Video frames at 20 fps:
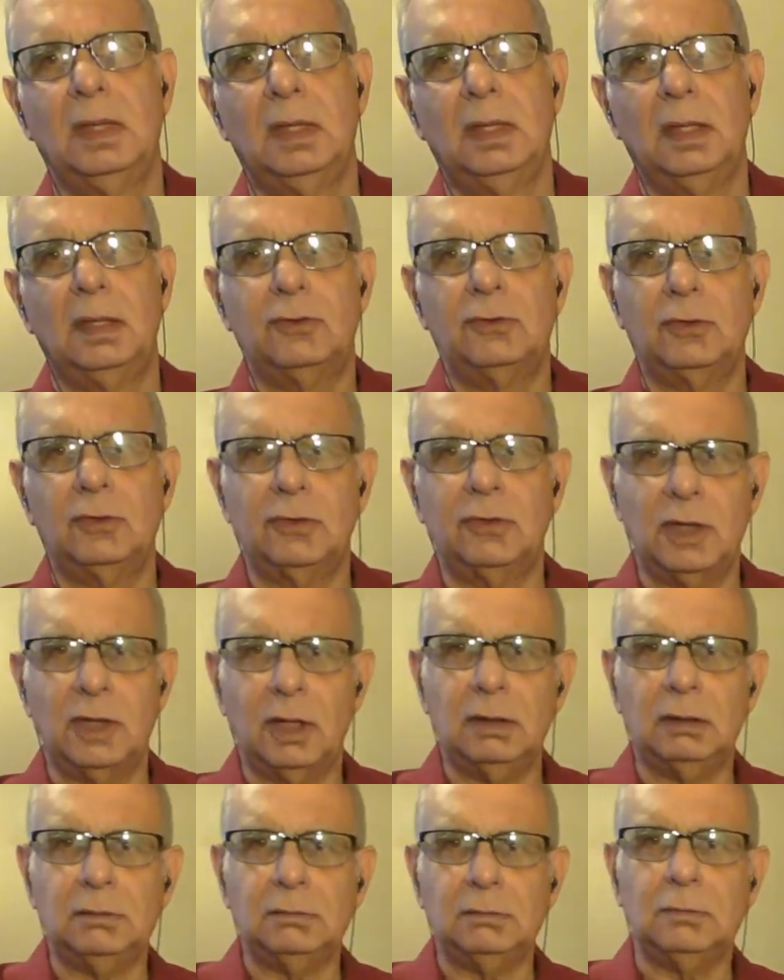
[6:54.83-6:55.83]
So
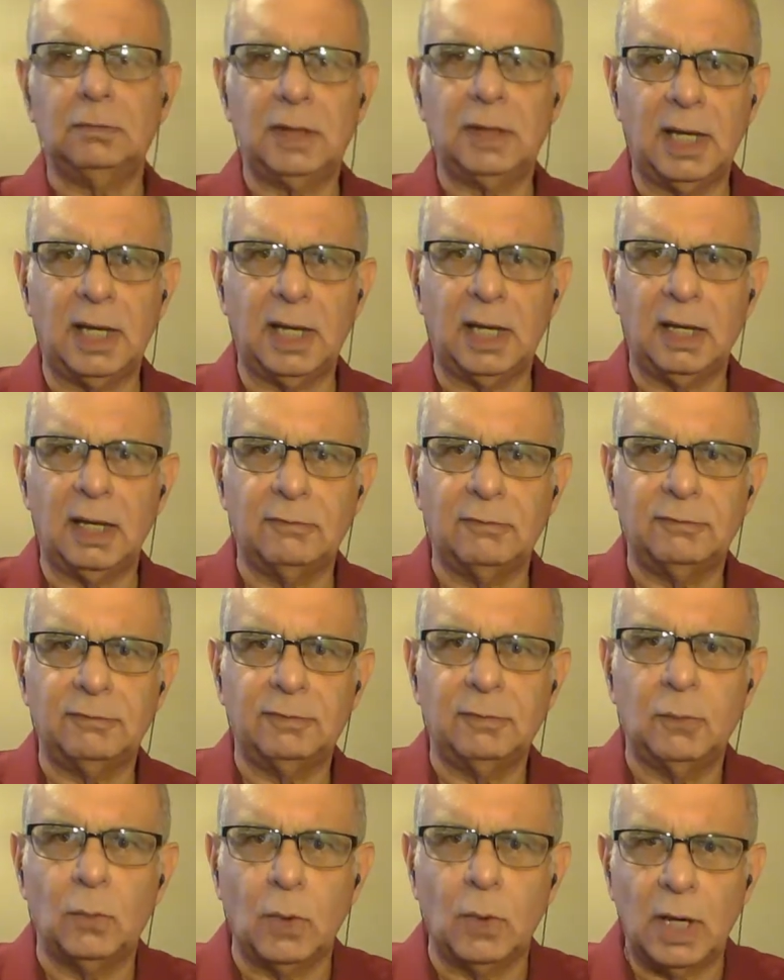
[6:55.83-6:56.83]
there we have
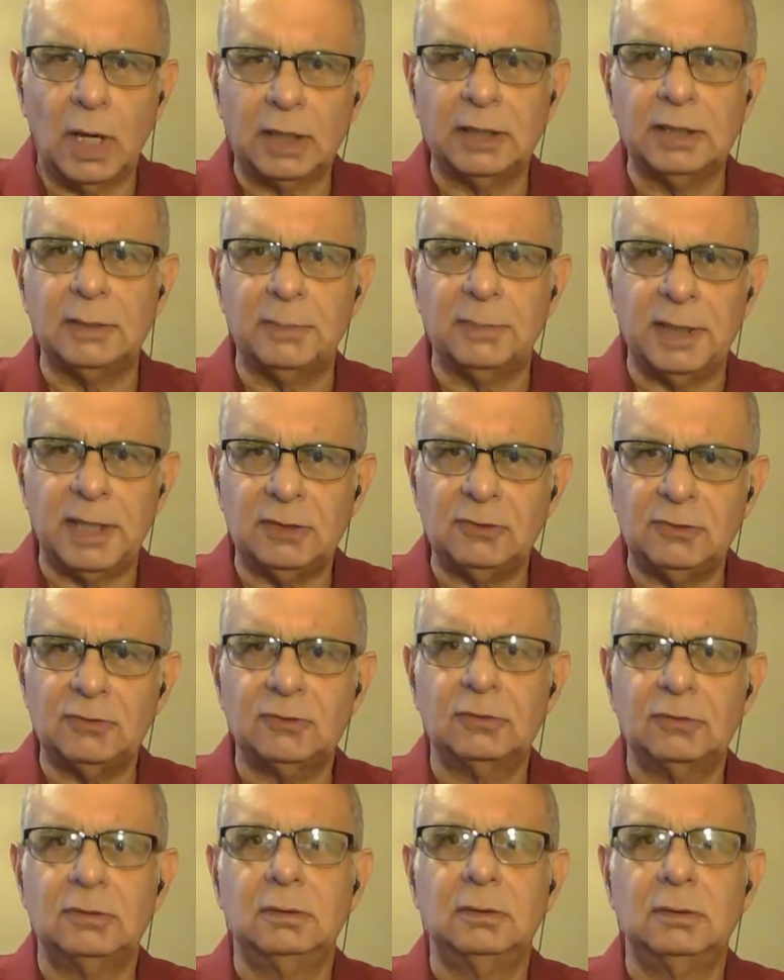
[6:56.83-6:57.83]
walking the bass
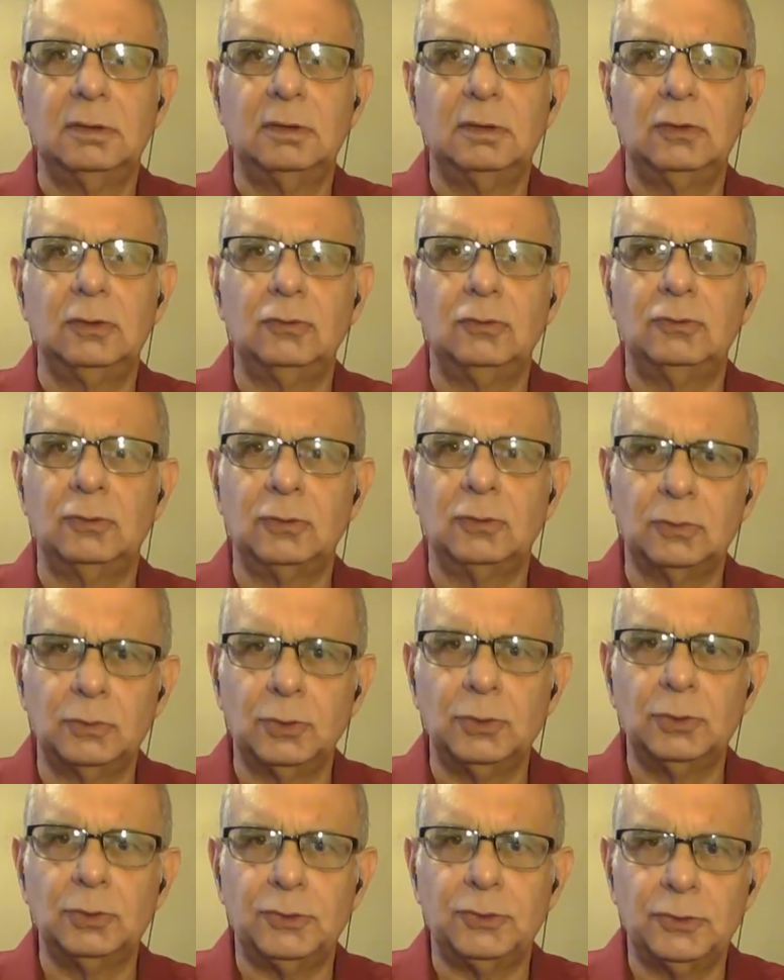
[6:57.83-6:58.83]
using the
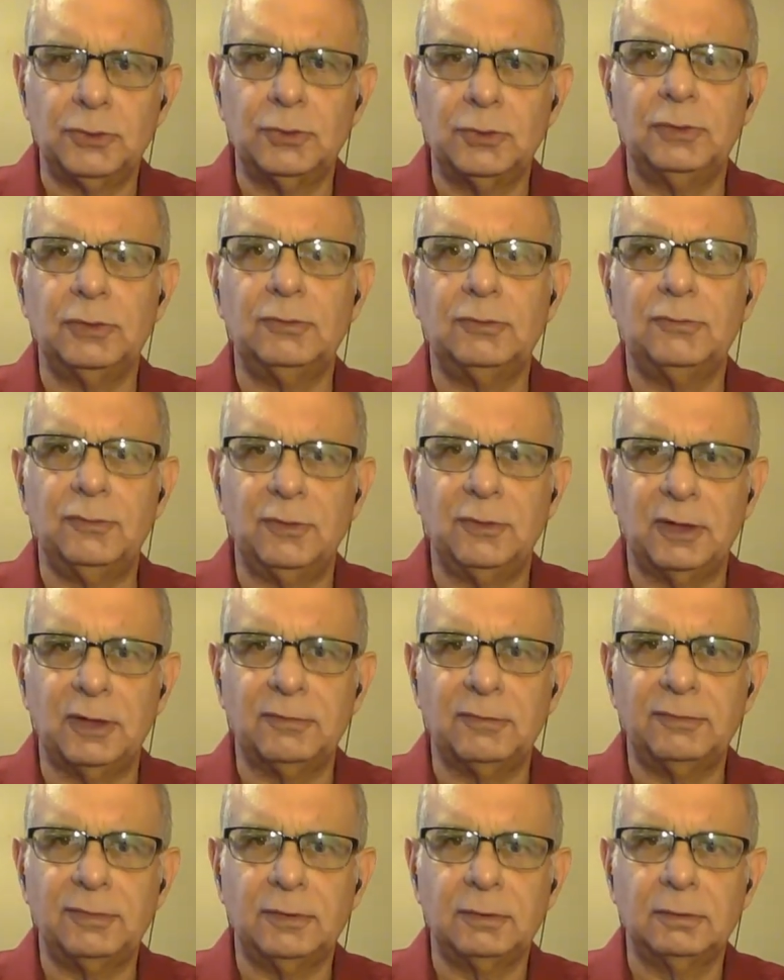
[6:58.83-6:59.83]
root third and
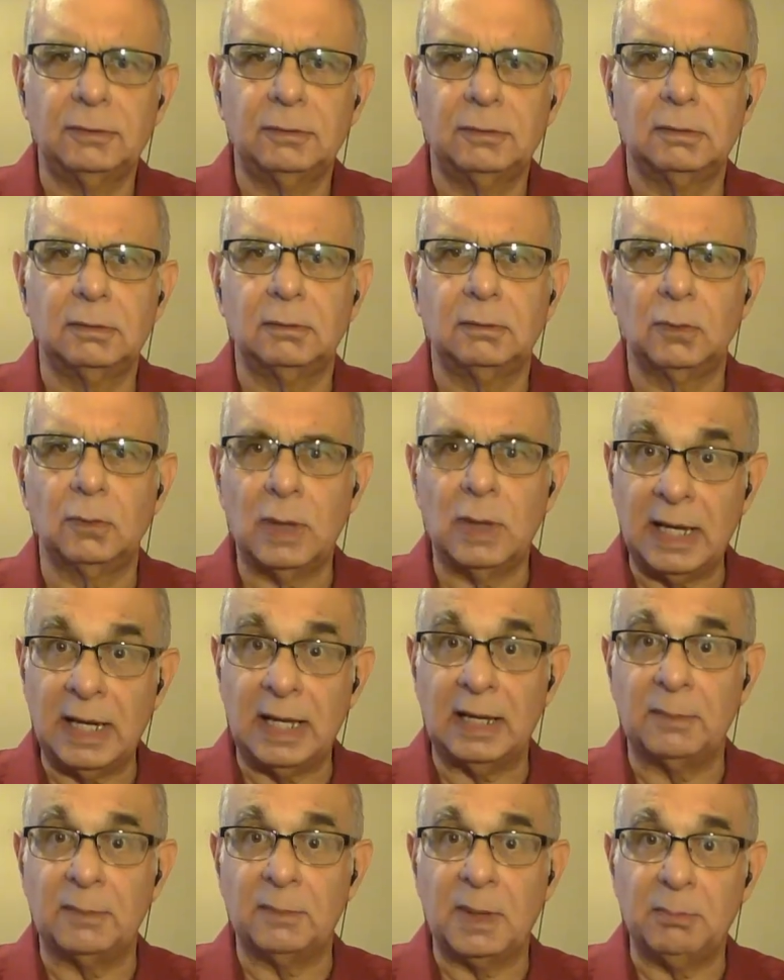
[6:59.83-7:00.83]
fifth right
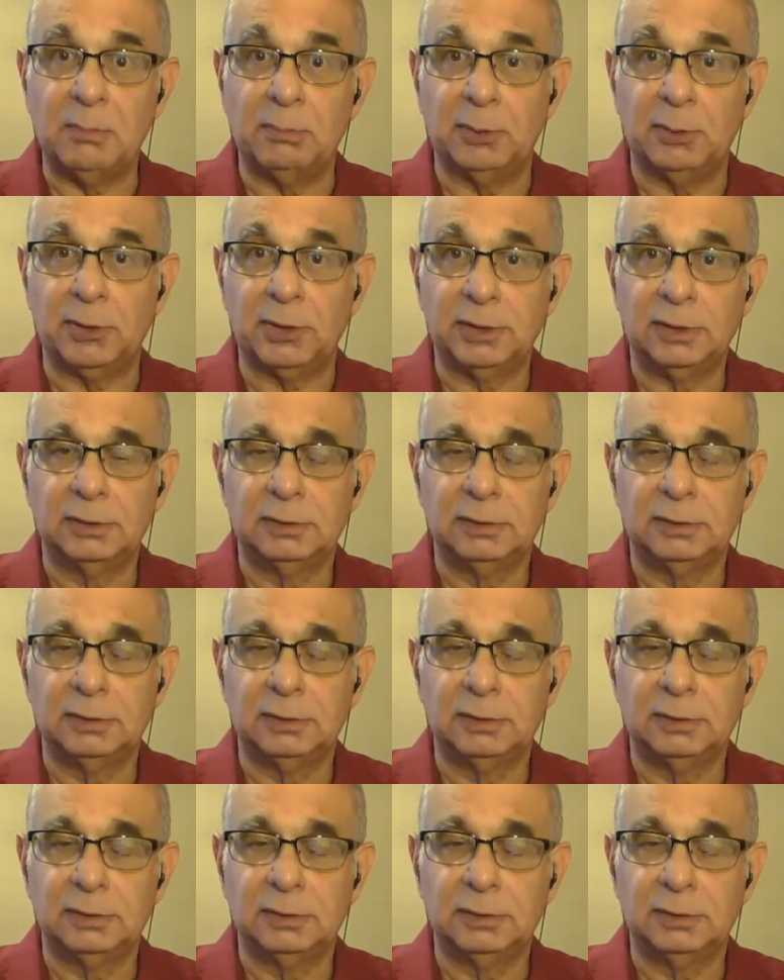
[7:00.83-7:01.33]
out of my book.